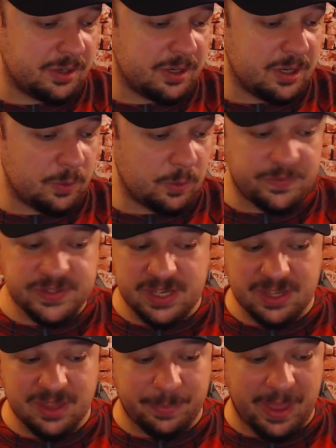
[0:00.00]
We've
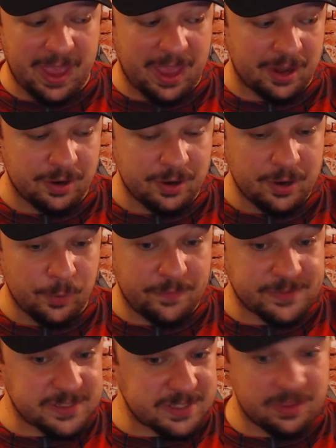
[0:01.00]
seen the bad.
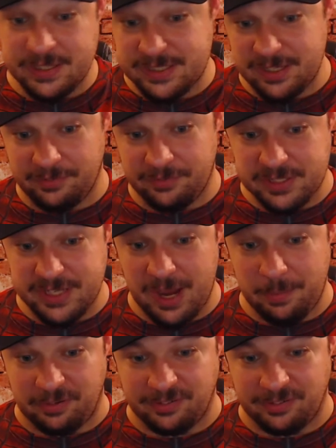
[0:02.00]
We've seen the Silver Sable.